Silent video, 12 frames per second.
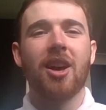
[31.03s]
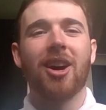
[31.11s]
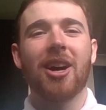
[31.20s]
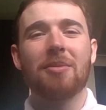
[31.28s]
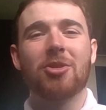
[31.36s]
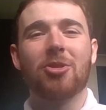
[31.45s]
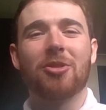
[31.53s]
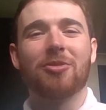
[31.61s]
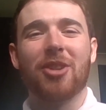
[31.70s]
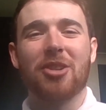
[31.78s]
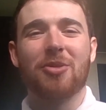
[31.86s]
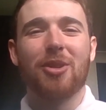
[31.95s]
I am Jordan
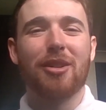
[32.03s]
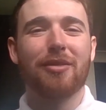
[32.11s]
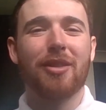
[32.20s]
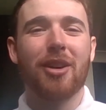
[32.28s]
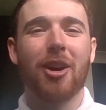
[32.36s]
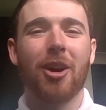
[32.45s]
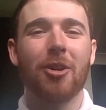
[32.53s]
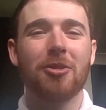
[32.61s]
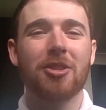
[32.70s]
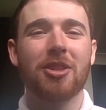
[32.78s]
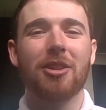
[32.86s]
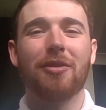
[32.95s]
Rushworth,
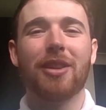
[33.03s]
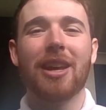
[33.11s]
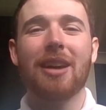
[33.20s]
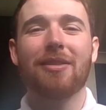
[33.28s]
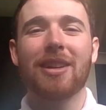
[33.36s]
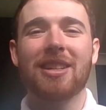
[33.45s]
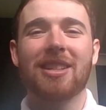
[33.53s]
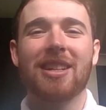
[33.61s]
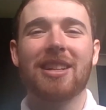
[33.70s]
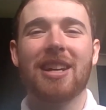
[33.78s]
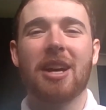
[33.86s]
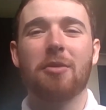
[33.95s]
host of the Athlete
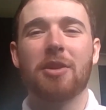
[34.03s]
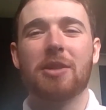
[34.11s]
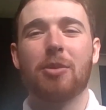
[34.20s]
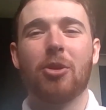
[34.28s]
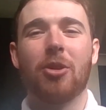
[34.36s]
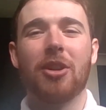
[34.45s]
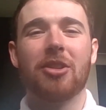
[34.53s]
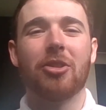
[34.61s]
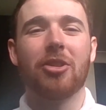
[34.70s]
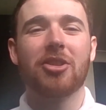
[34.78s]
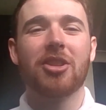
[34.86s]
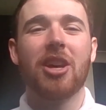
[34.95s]
Sit Down with Sport
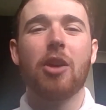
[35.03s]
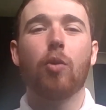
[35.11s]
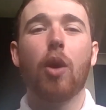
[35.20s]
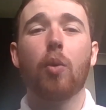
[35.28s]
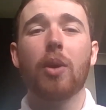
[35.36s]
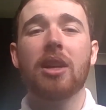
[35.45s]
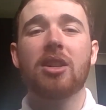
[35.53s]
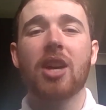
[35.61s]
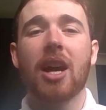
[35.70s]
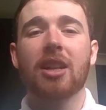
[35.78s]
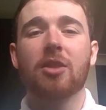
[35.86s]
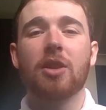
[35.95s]
Indoors, where we
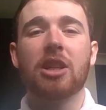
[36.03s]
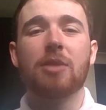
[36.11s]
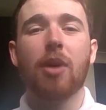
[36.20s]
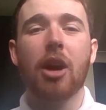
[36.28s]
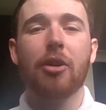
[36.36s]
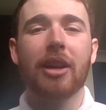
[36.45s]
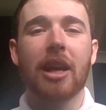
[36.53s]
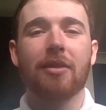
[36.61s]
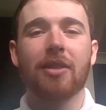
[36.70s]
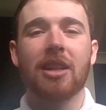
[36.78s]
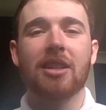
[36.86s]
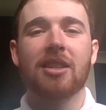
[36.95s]
chat to inspiring
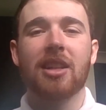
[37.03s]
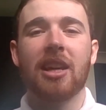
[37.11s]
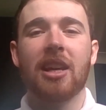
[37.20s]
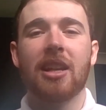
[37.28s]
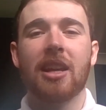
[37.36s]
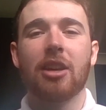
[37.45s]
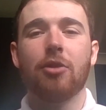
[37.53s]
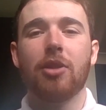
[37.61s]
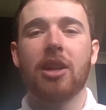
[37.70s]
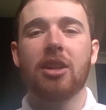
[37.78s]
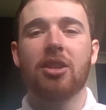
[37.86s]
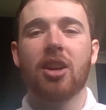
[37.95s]
athletes to hear their
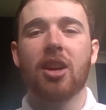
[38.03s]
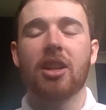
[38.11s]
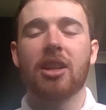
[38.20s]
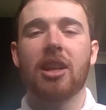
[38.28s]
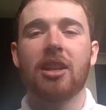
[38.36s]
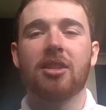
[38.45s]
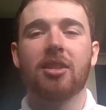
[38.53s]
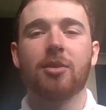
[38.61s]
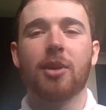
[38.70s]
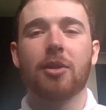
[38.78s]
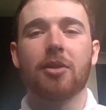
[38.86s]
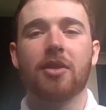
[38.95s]
unique journey into the
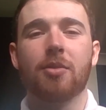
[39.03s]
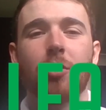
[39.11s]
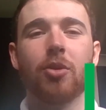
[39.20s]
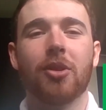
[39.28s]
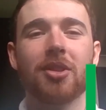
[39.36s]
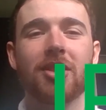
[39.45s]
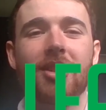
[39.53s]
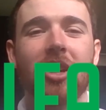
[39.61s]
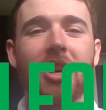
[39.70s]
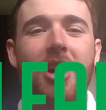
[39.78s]
world of sports.